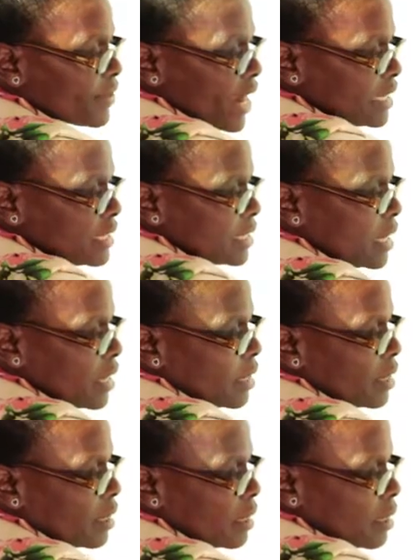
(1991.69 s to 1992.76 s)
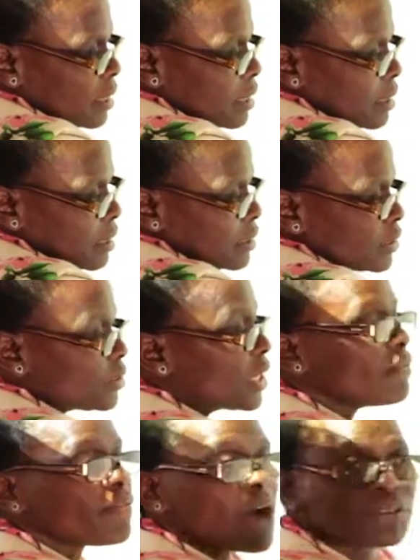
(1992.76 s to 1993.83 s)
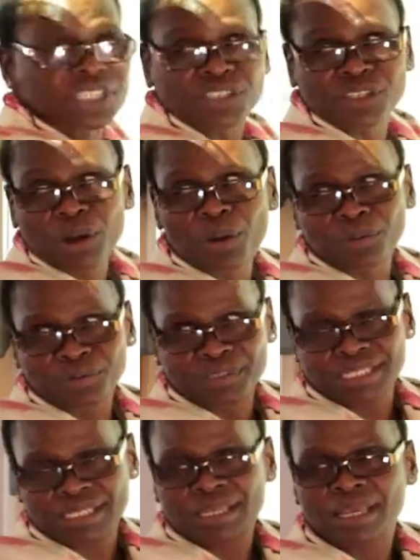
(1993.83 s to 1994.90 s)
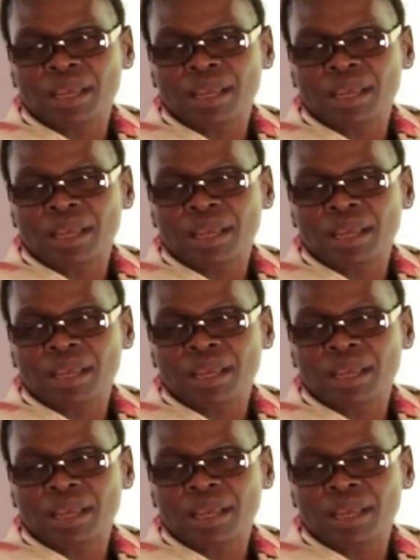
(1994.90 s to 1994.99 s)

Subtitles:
rands to give out as loans.